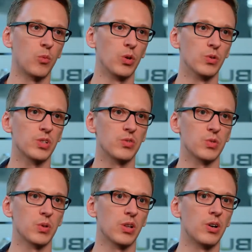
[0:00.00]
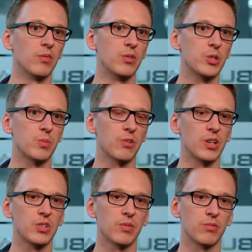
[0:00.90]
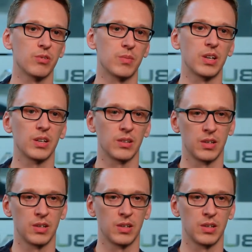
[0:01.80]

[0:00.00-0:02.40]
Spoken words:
And we also drew a lot of inspiration from like